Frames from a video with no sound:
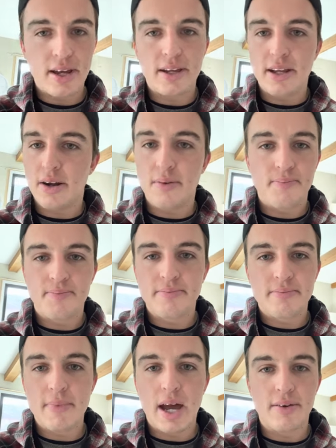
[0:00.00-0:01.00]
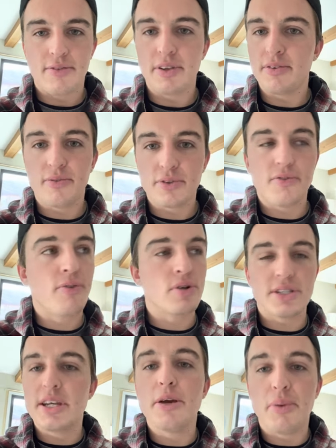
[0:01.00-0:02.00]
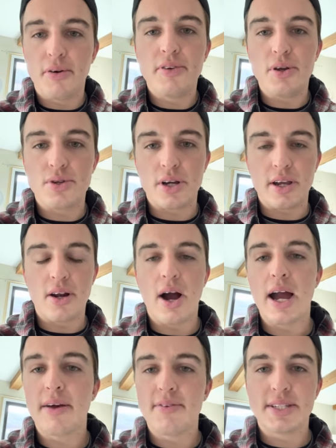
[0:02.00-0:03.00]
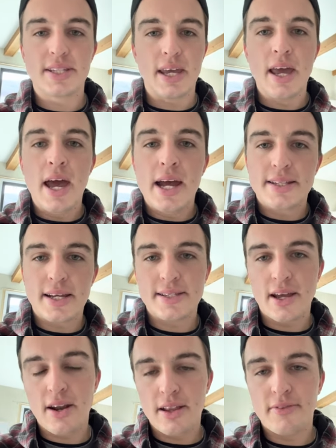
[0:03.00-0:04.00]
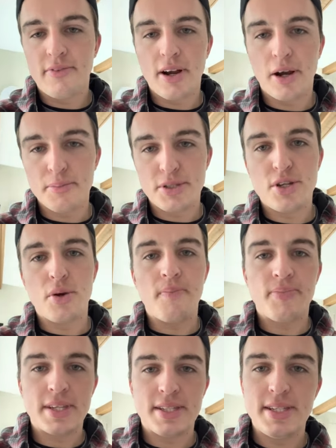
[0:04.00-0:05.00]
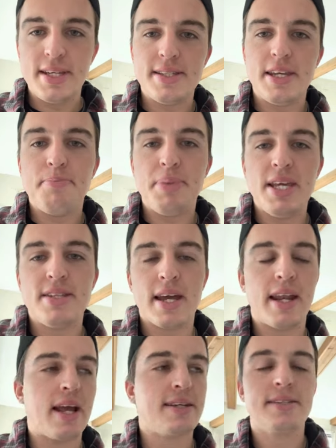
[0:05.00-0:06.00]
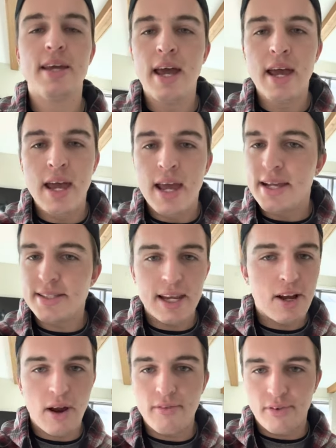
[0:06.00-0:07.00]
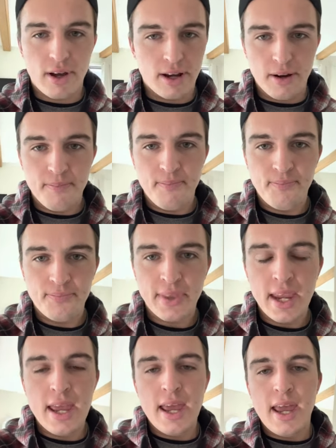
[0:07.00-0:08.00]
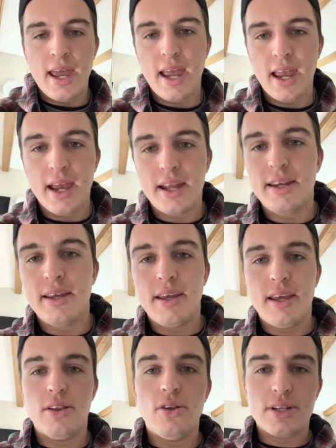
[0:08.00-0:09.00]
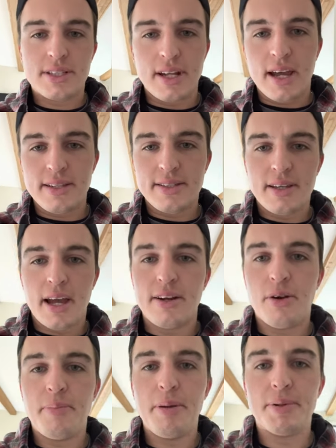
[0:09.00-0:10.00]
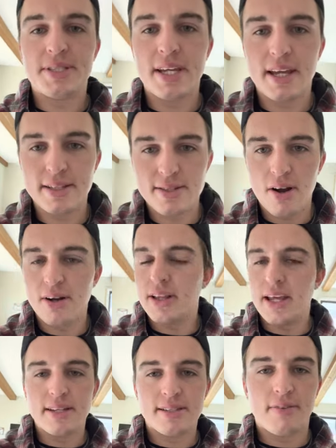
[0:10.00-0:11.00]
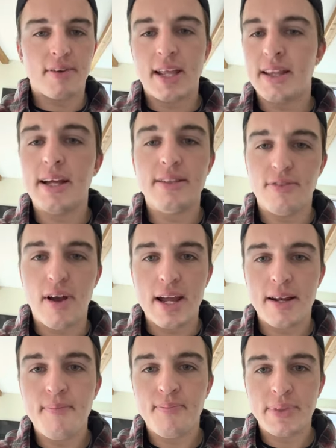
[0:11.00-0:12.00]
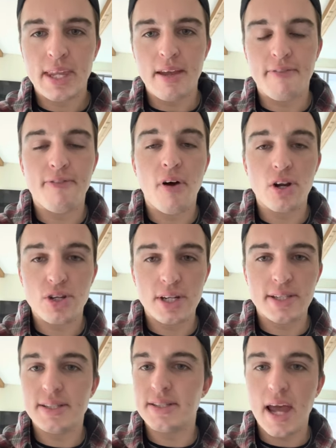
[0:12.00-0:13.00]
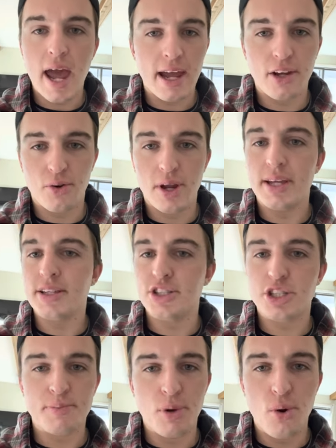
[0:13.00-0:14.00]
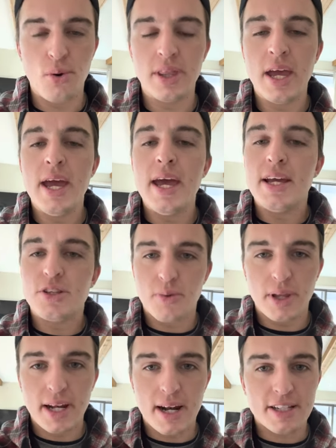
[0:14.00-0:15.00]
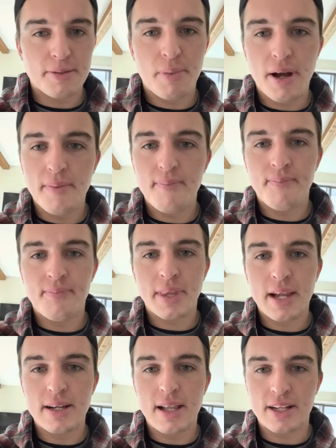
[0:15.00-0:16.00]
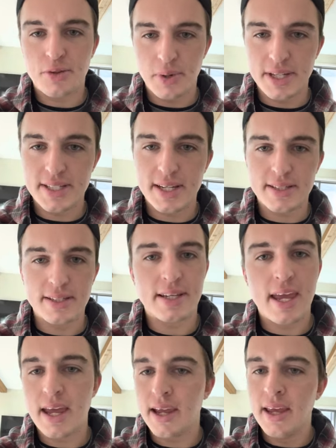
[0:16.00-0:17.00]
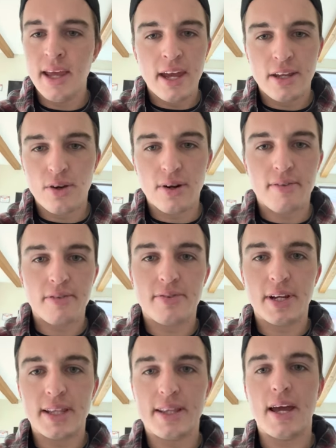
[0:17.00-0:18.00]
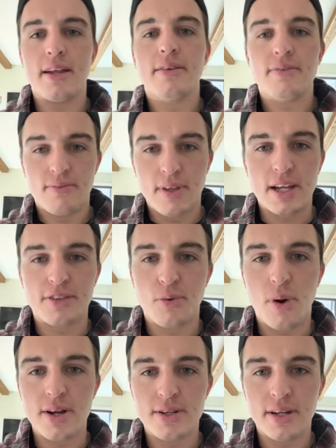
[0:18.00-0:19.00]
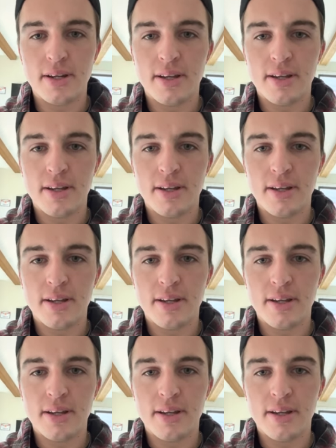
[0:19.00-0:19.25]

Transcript: it, you know, for the for foreseeable future. You know, I obviously test out other firearms too. The CZ P10S is a great firearm. And it looks nice. I know people say it's ugly and stuff like that. That's fine. It functions. It's accurate. It's smooth. It's really nice. But Glock 26 is king. Don't ever forget that. Thanks for watching.